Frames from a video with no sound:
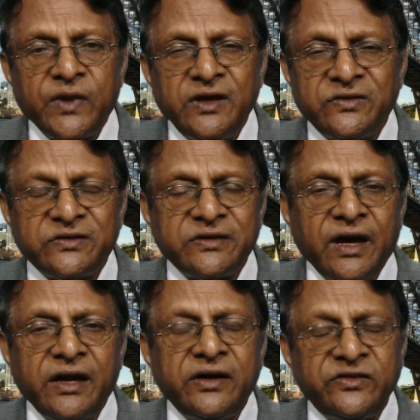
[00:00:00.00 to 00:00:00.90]
is
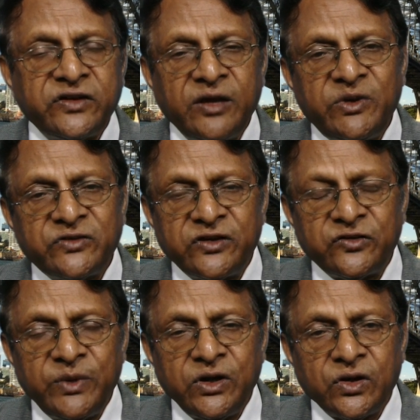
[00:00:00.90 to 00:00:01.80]
a risky
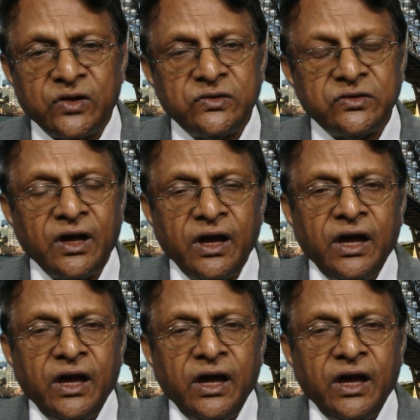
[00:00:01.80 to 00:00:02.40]
business, because